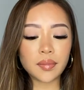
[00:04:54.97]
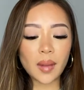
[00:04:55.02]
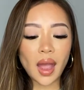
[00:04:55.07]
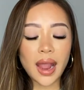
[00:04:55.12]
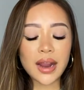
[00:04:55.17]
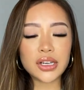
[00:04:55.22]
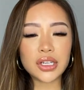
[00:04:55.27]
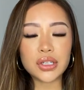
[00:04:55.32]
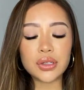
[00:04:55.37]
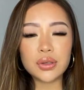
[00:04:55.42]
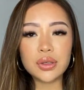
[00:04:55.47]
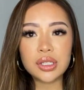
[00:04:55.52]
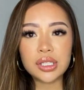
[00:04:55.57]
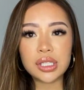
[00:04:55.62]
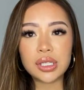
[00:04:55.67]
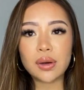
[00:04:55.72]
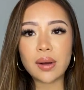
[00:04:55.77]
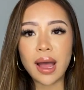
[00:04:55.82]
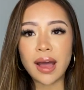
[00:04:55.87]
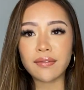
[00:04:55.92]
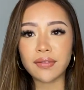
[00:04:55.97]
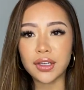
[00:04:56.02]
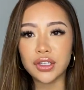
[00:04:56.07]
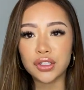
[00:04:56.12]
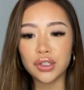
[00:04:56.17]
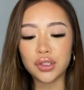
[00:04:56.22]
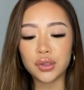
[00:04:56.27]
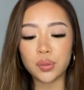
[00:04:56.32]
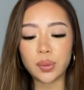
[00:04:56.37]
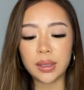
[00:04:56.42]
I do still have
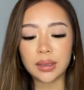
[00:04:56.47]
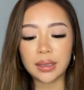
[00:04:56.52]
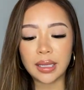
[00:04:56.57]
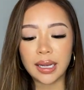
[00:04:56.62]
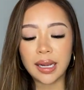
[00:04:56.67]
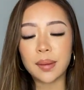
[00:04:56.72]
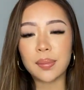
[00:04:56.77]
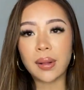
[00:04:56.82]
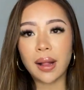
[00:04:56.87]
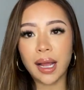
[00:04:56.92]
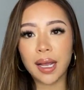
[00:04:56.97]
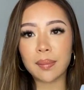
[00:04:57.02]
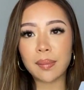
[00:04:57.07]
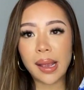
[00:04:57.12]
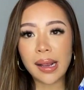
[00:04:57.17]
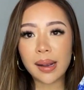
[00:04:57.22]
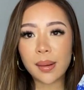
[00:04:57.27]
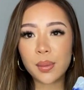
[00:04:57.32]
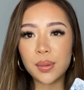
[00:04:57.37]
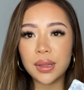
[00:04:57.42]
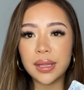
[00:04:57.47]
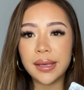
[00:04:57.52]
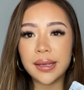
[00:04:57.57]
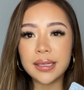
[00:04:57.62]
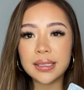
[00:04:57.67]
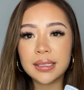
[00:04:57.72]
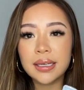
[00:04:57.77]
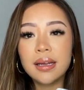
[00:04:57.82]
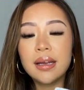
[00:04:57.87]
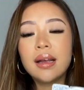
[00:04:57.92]
issues with like applying makeup with
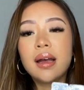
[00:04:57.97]
these